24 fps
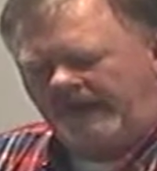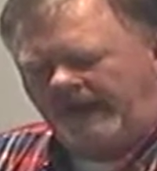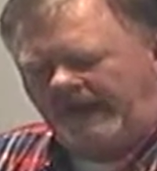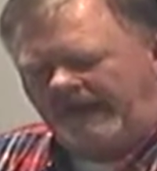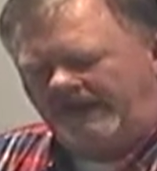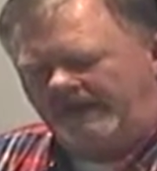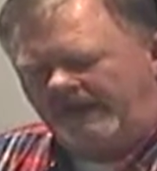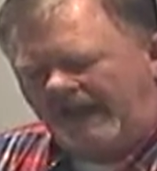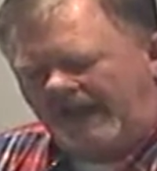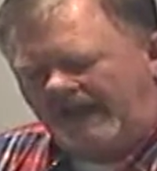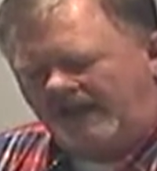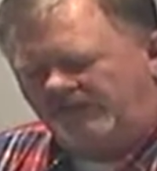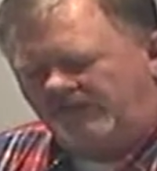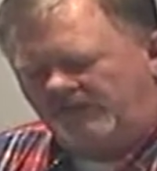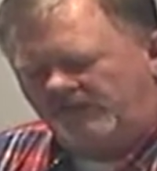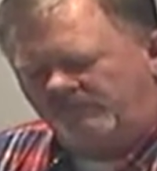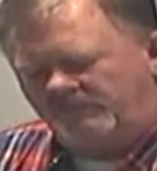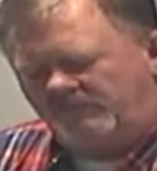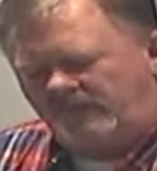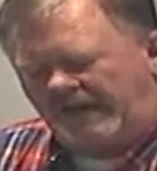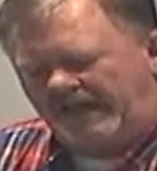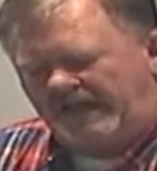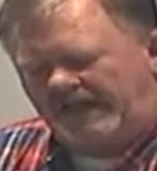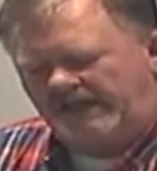and hath
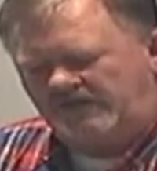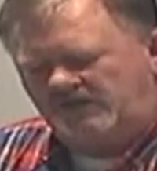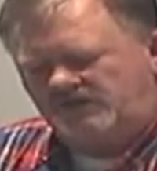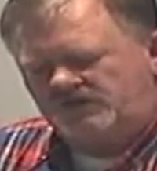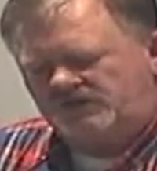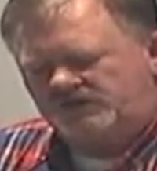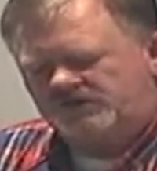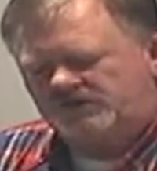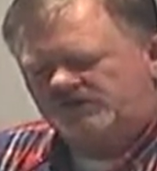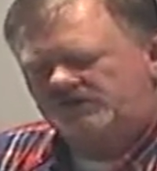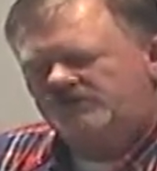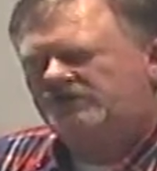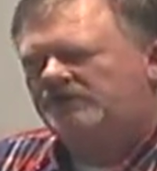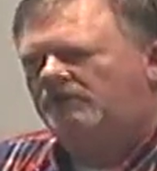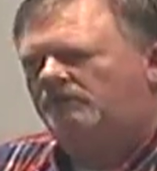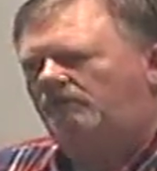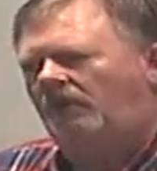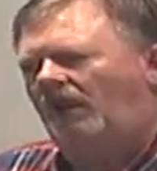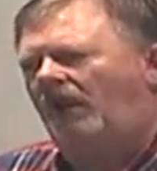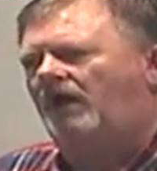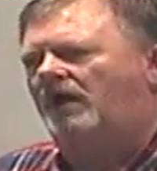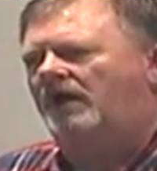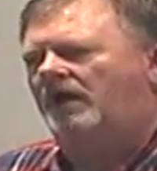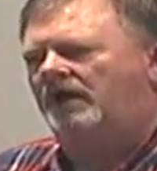avenged the
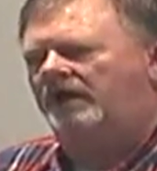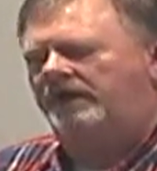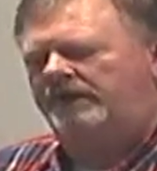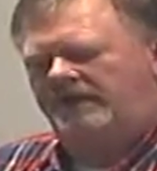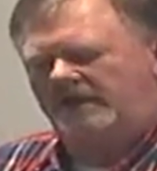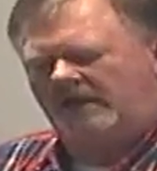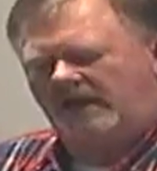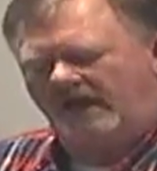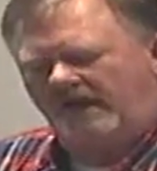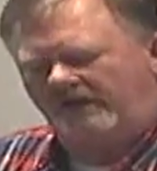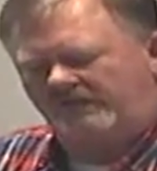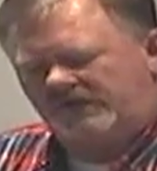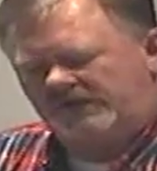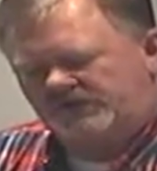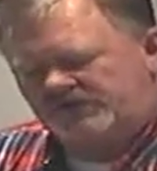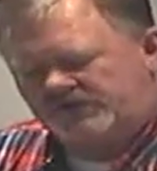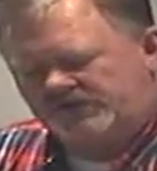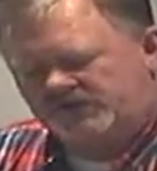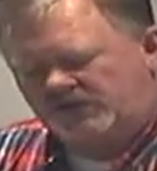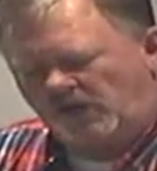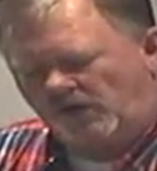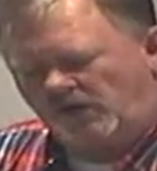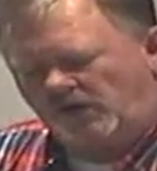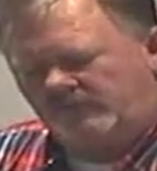blood of his
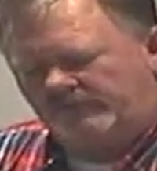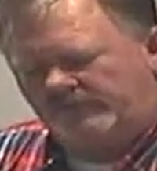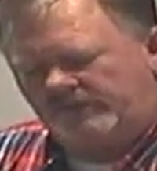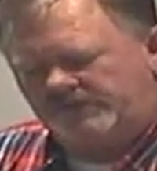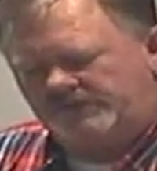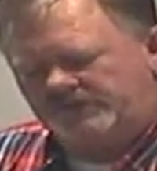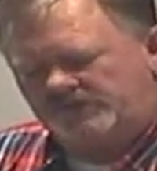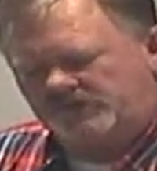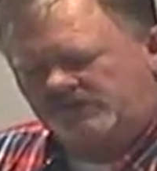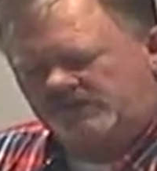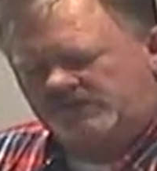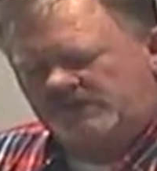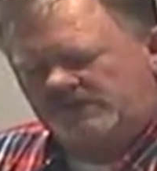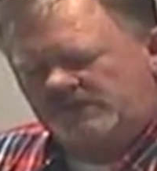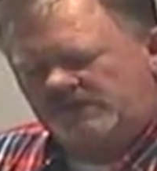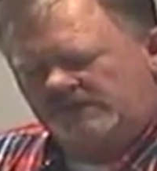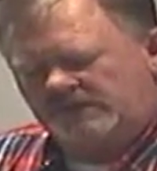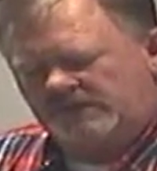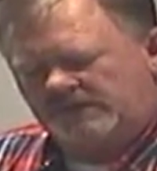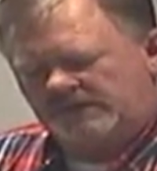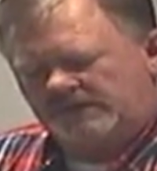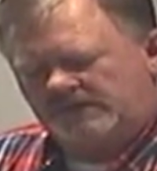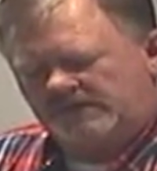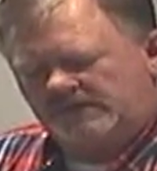servants
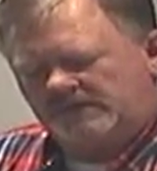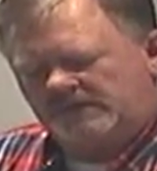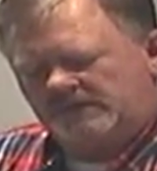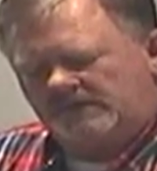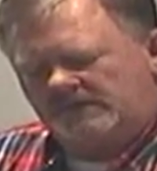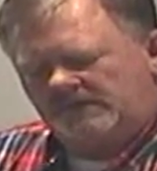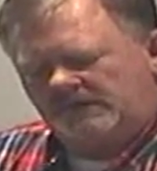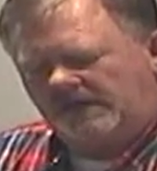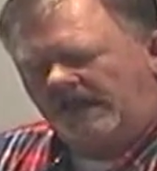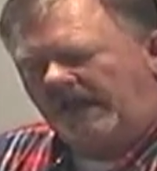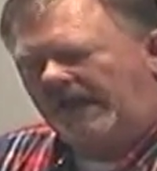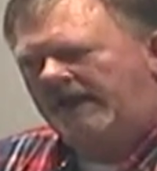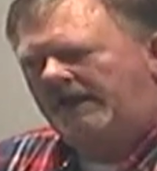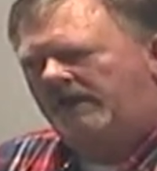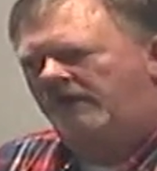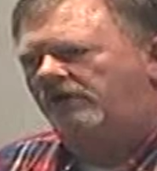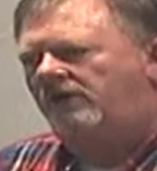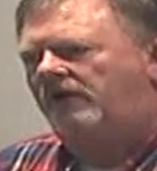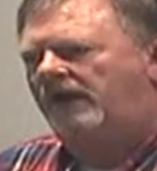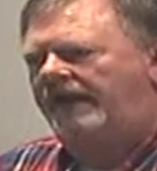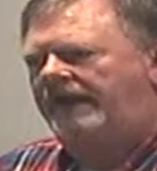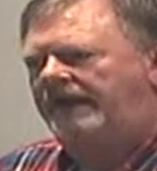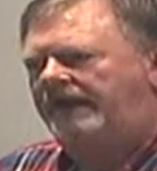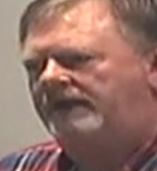at
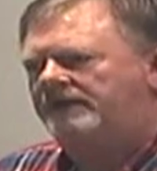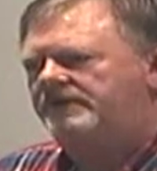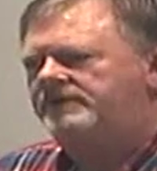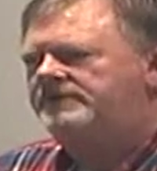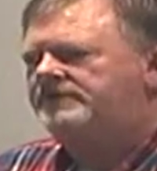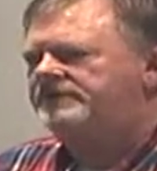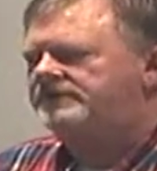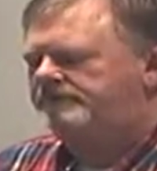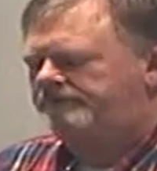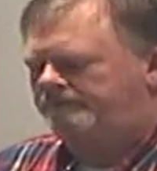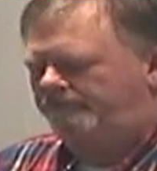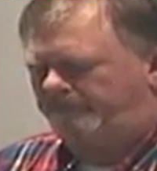her hand.